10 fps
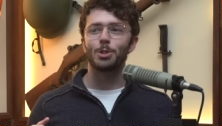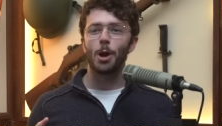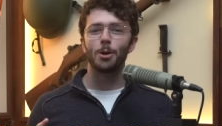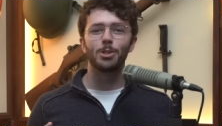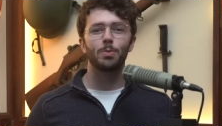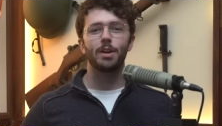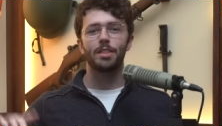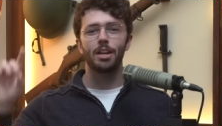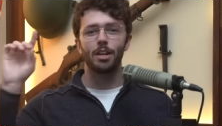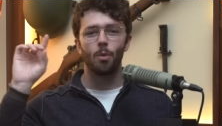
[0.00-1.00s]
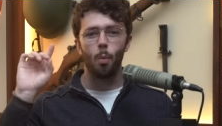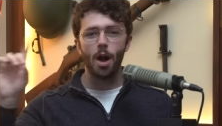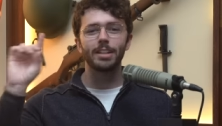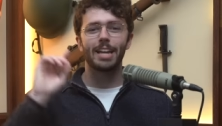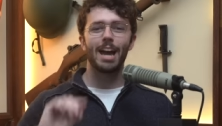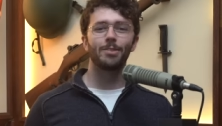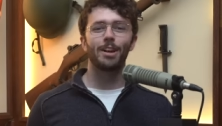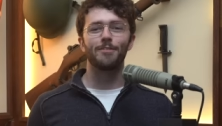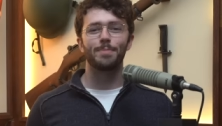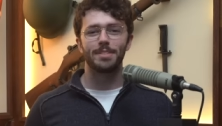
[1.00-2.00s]
charged with one
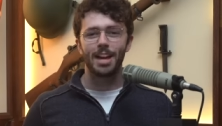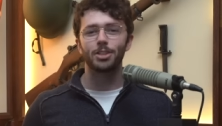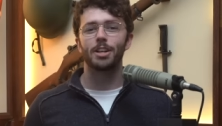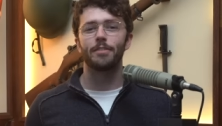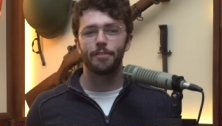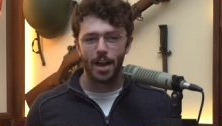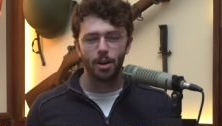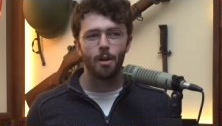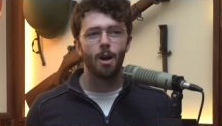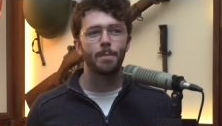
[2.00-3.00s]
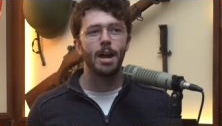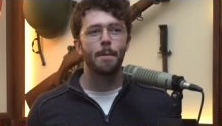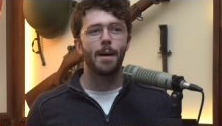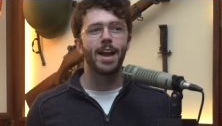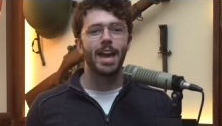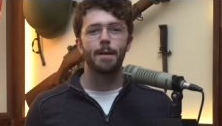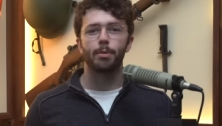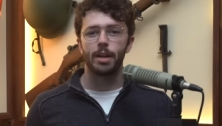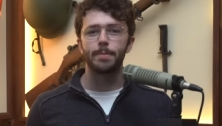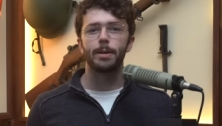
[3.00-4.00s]
count of possession of a firearm by a
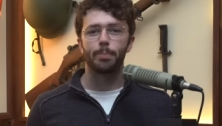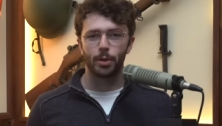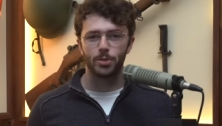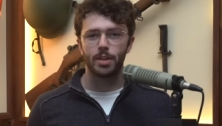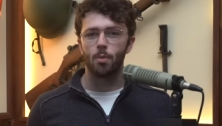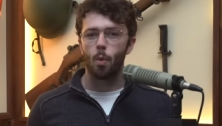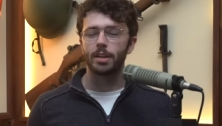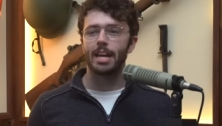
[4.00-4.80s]
prohibited person and one